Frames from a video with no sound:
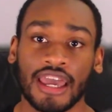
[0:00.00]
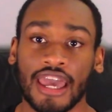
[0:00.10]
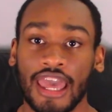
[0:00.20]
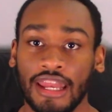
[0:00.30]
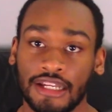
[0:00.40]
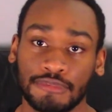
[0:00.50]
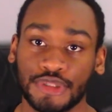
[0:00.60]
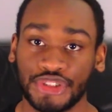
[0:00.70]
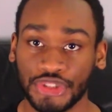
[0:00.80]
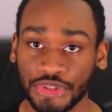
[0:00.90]
And number
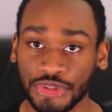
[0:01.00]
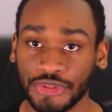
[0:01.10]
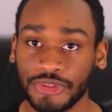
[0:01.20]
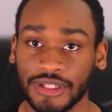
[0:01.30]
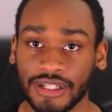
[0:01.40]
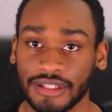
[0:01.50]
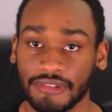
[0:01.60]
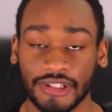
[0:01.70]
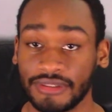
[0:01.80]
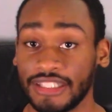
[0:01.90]
2,
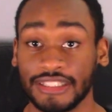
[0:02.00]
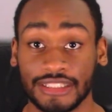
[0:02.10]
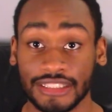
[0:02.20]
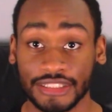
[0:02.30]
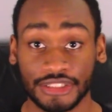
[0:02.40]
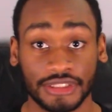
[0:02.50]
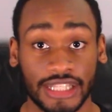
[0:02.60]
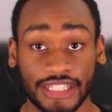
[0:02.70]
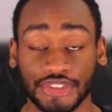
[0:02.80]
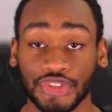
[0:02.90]
well, these
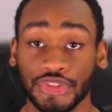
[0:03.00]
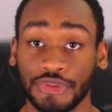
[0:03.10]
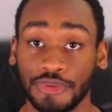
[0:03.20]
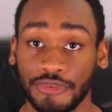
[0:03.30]
next 2